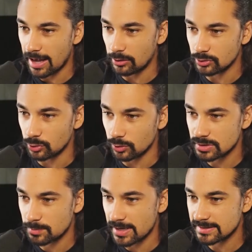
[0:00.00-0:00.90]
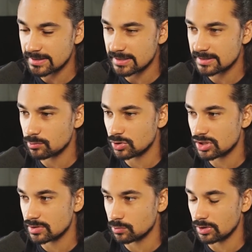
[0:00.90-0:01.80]
outdoor spaces,
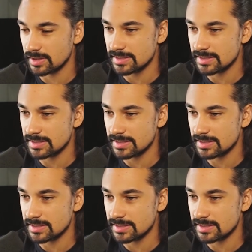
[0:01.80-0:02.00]
which is really